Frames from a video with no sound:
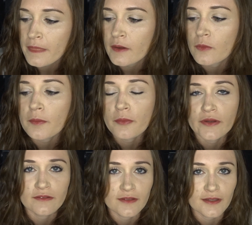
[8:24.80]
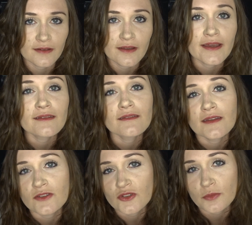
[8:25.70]
were printed and
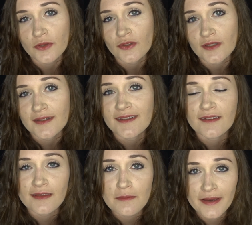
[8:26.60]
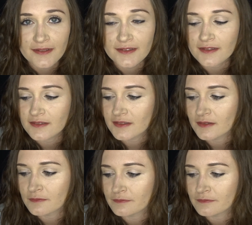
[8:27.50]
distributed to the masses.